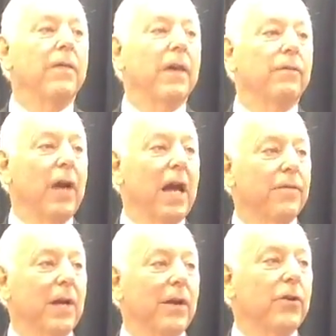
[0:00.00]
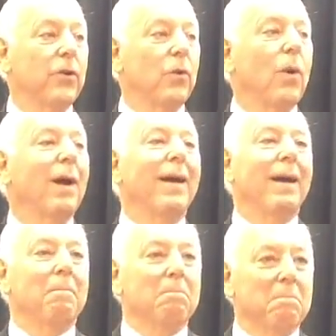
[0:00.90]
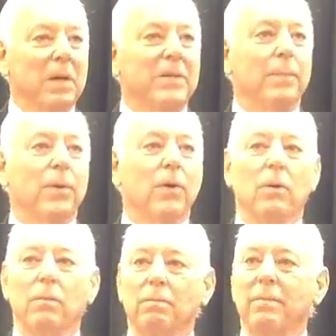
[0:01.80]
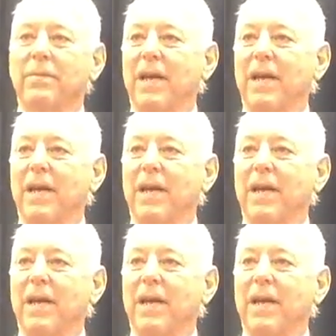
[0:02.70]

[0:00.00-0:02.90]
Then for half an hour, you do a typical